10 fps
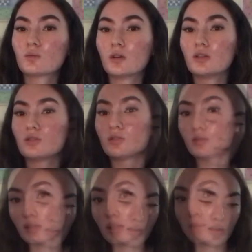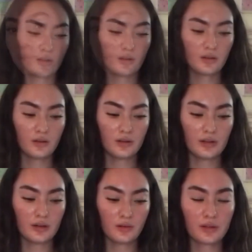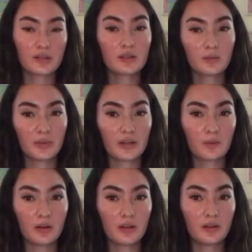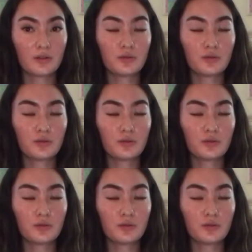want to see. Now, this is a big one.